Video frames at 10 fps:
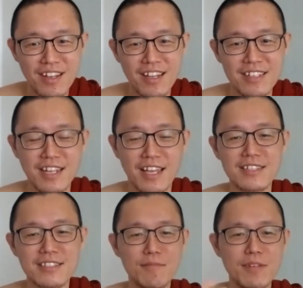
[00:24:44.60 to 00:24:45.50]
It's like
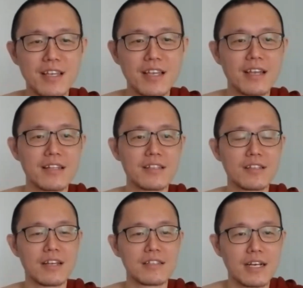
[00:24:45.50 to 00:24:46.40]
asking me,
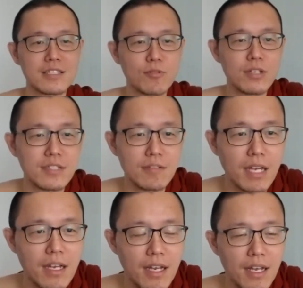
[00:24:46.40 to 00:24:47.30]
does Buddhism
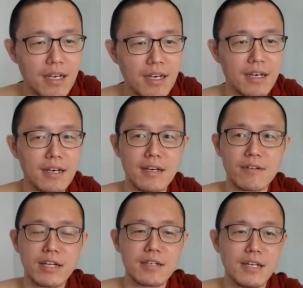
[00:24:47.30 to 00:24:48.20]

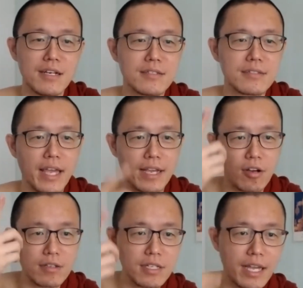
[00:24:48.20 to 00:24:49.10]
recognize
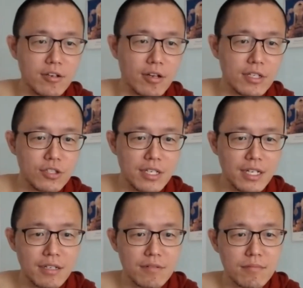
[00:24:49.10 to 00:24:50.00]
air conditioning?